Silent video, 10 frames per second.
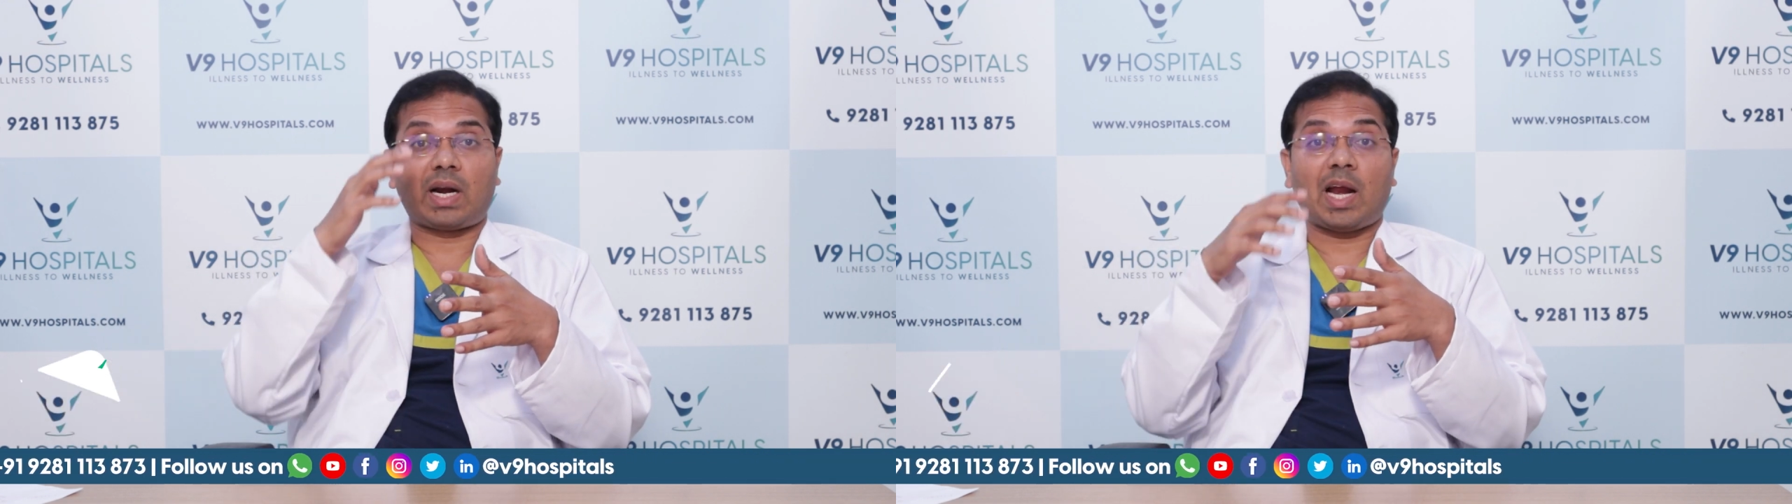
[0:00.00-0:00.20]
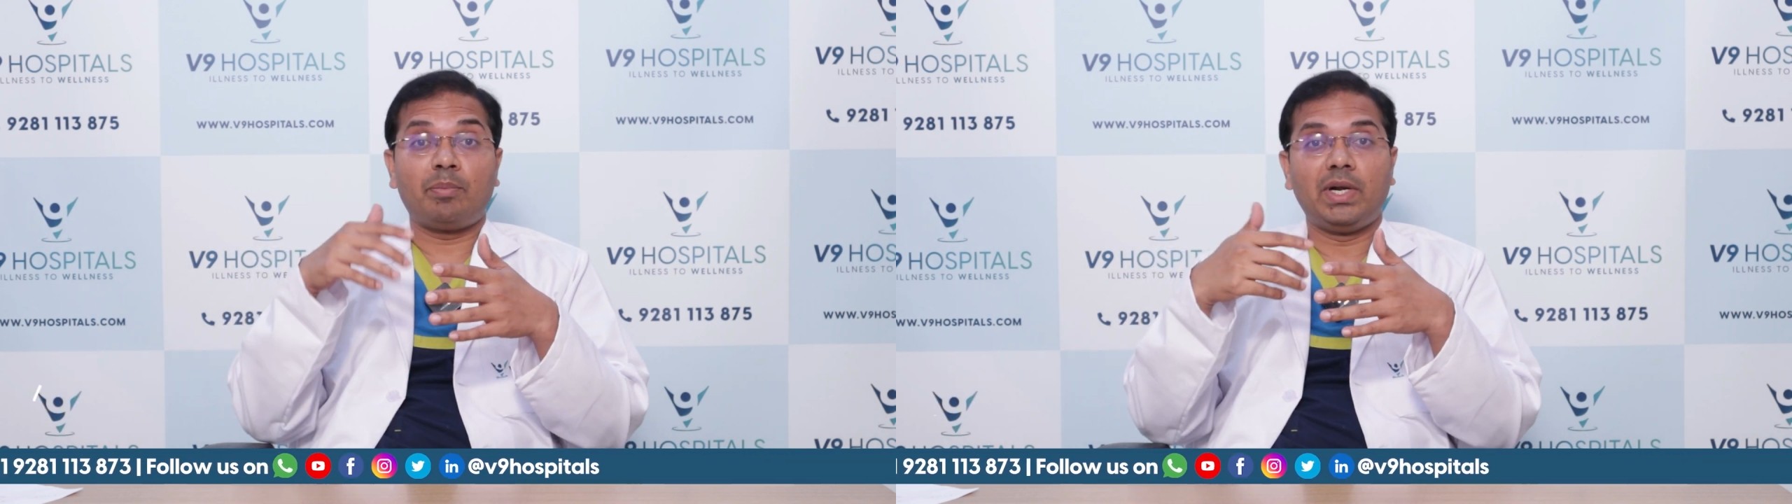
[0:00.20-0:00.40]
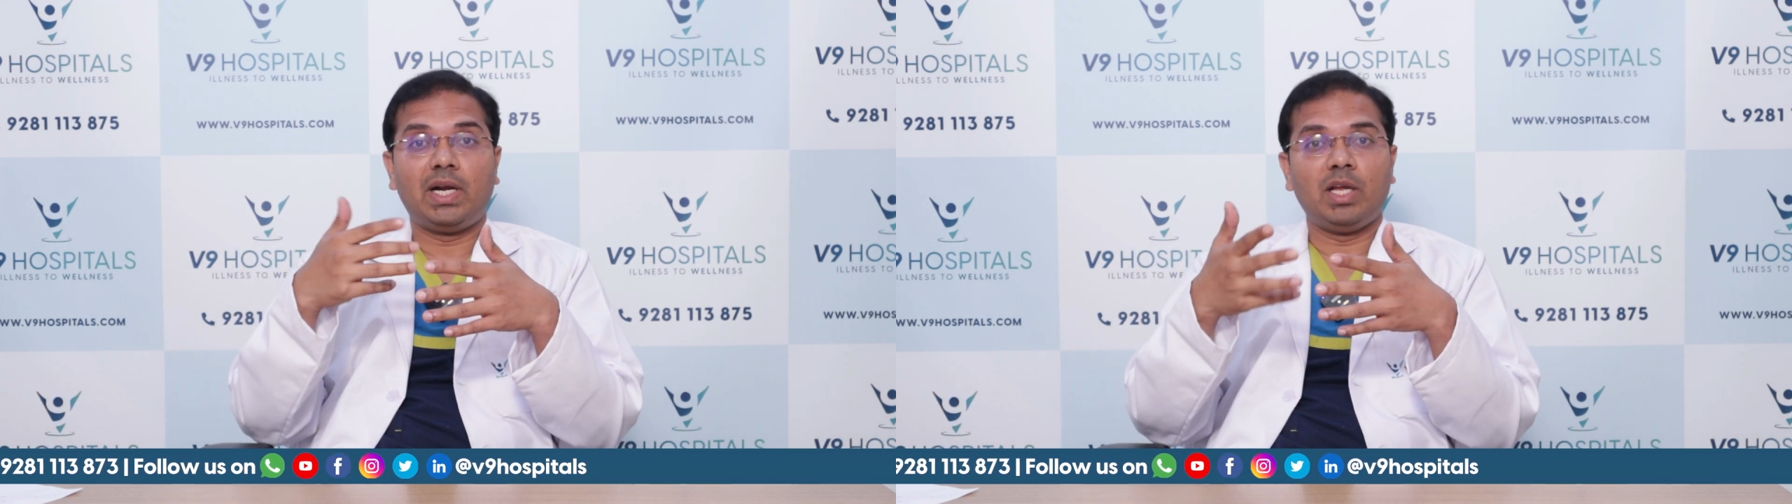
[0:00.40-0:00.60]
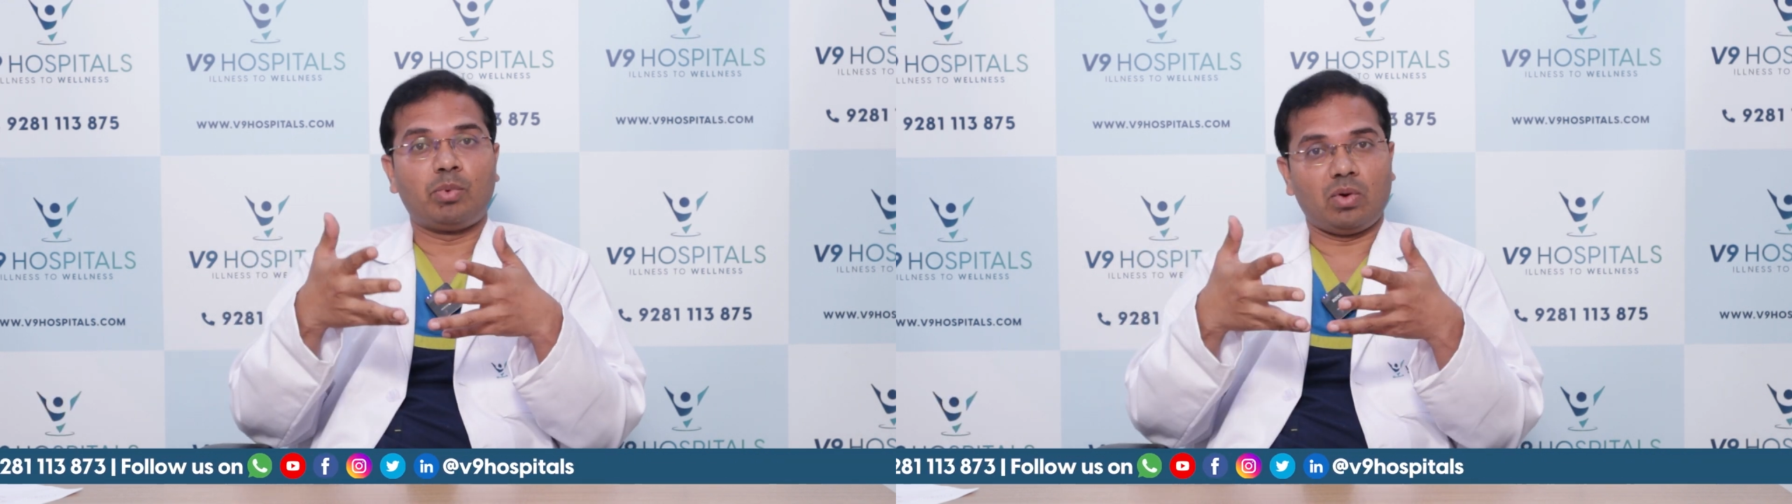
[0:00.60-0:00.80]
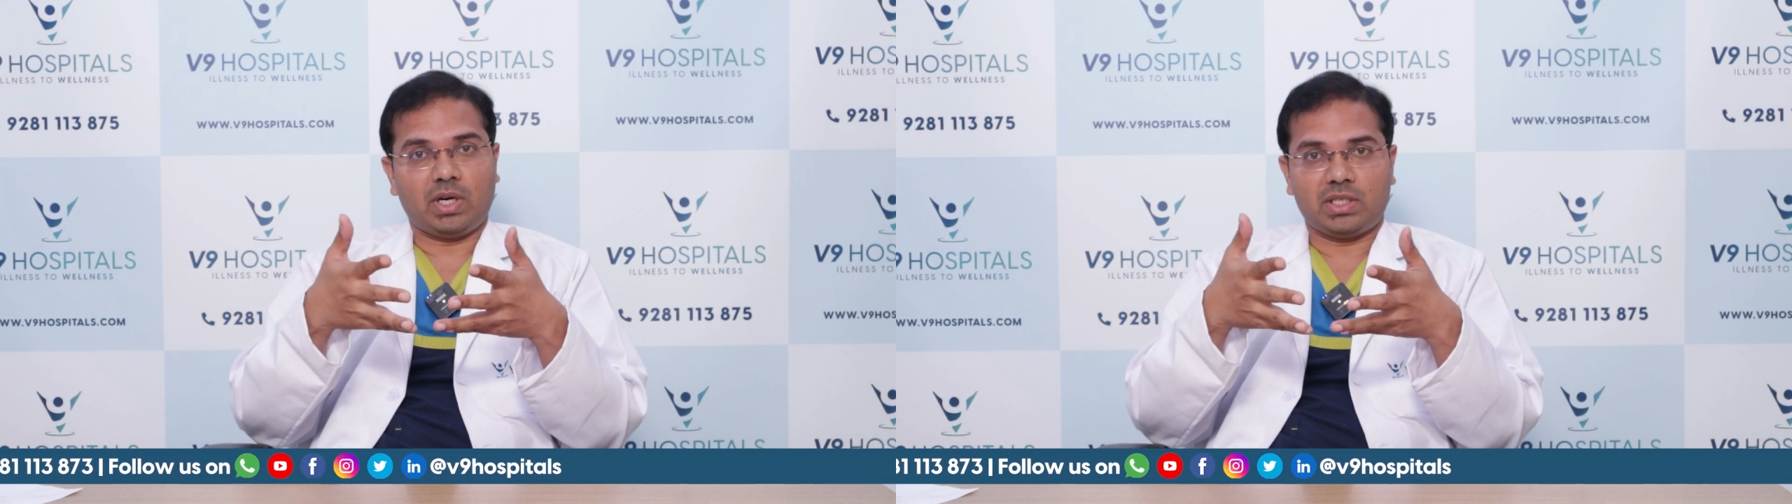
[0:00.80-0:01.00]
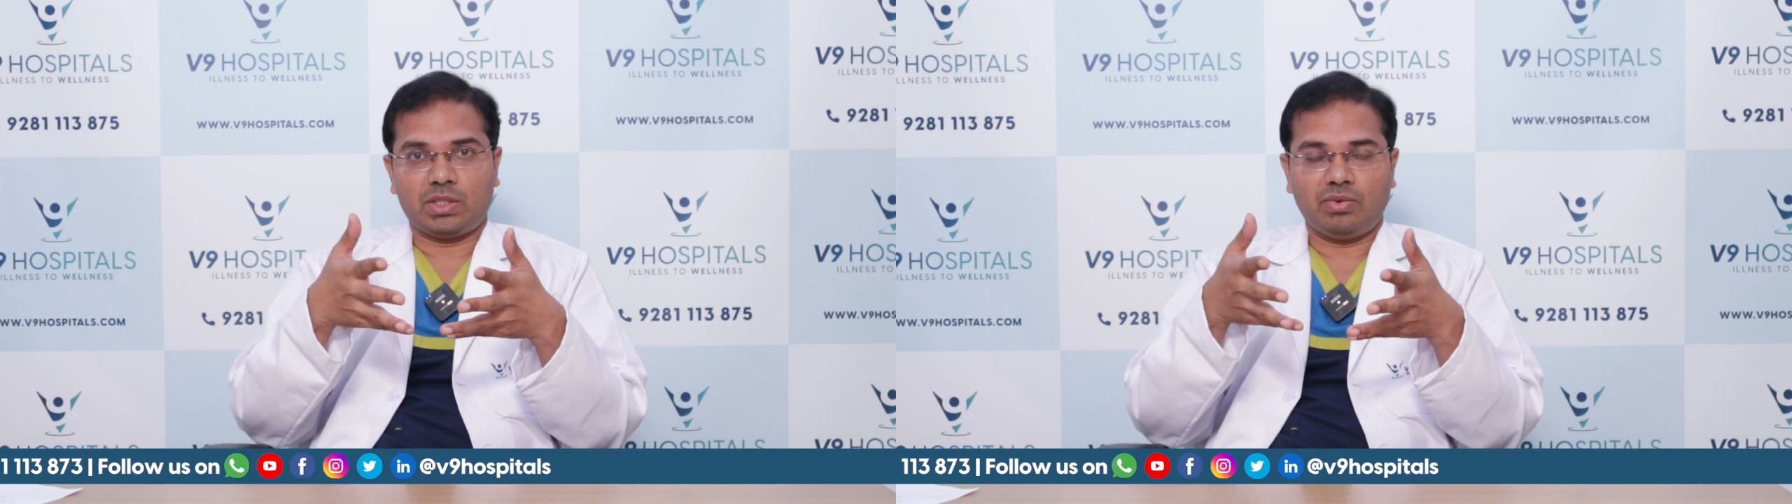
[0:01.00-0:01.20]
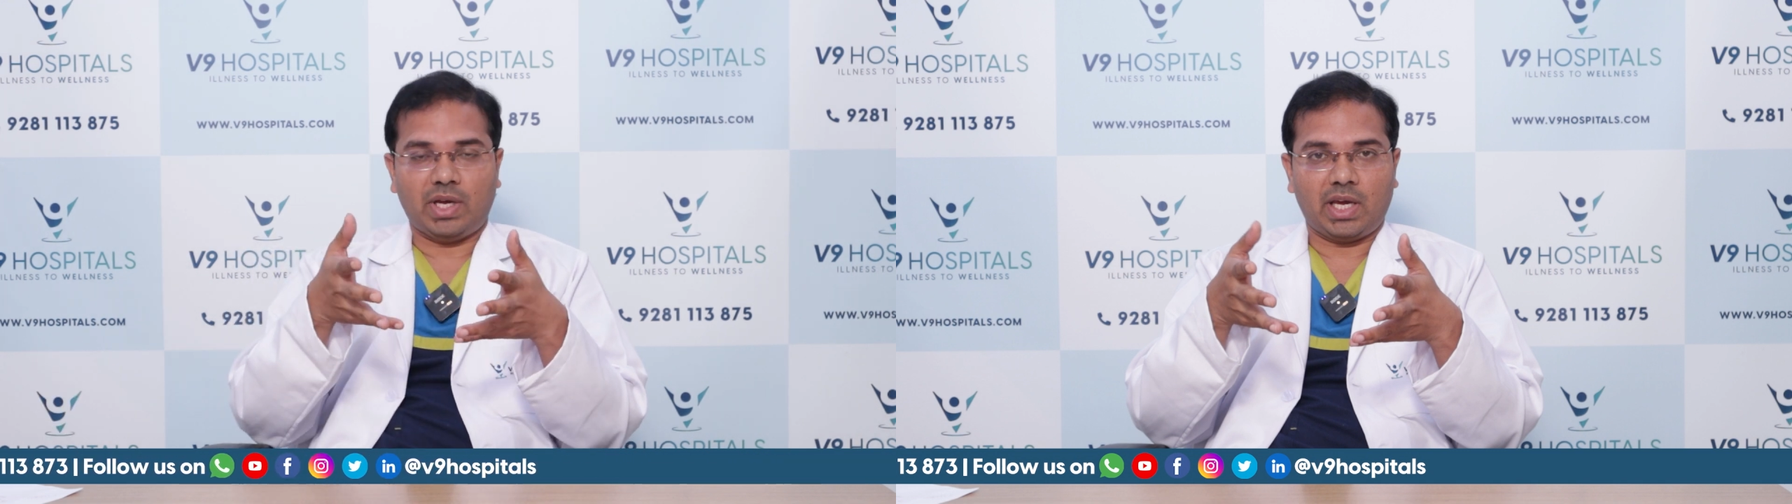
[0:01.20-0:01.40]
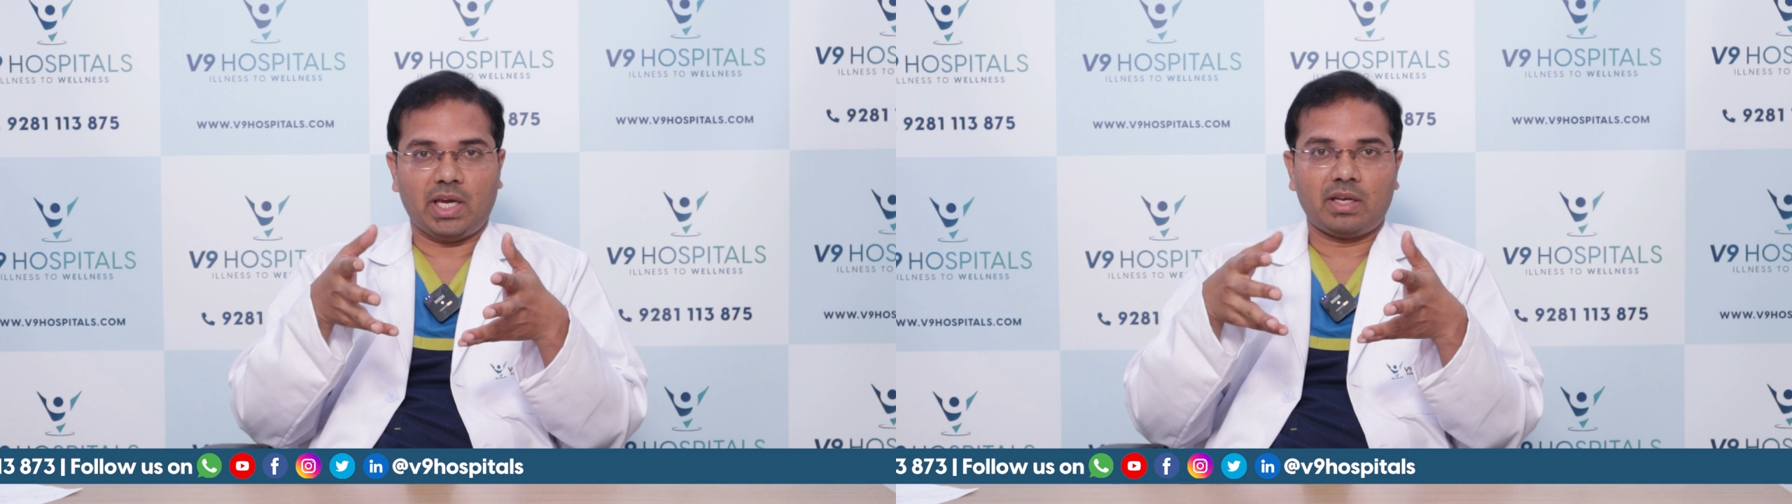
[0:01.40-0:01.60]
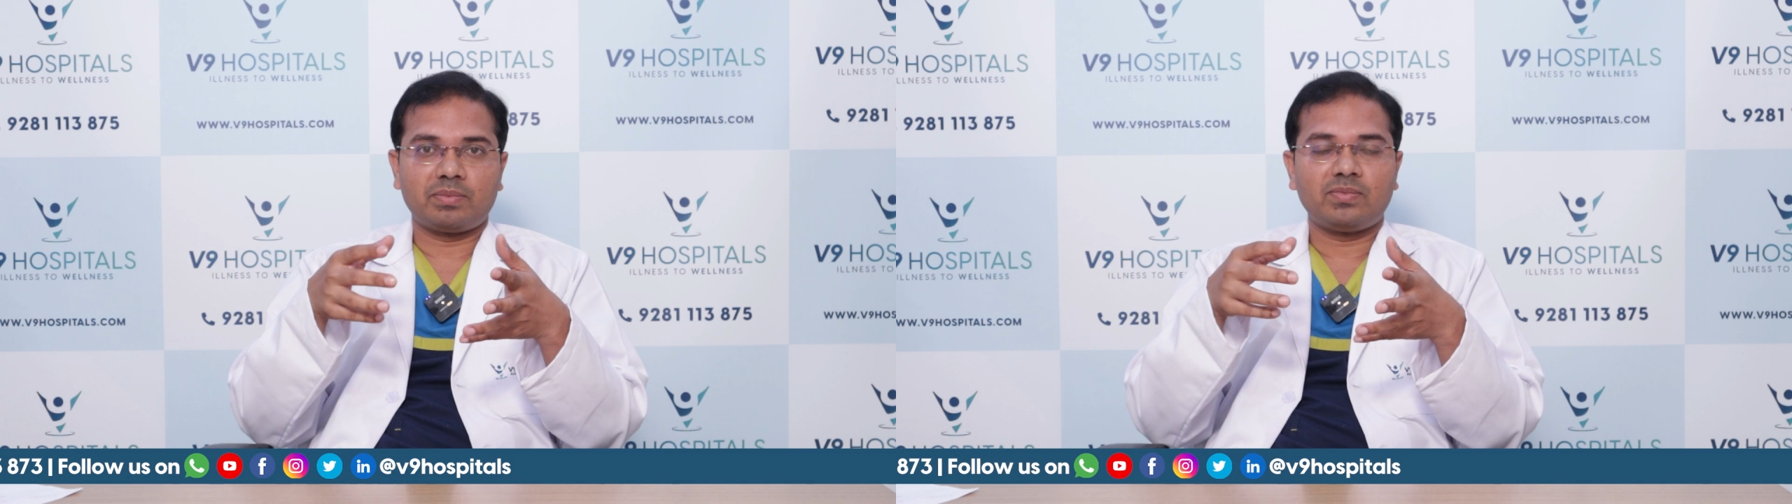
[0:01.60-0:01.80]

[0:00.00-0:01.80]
rapidly progressive again.